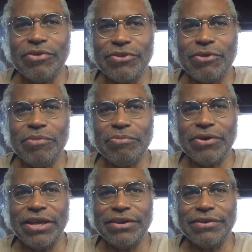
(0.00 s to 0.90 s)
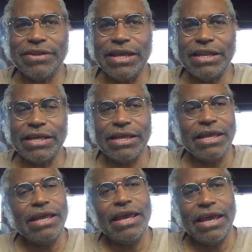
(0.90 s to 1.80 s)
it can be pretty entertaining.
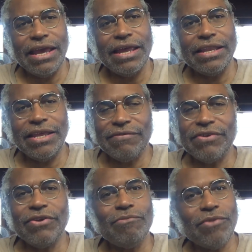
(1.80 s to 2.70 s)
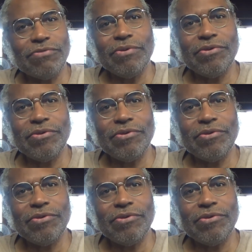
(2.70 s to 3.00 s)
And even though most people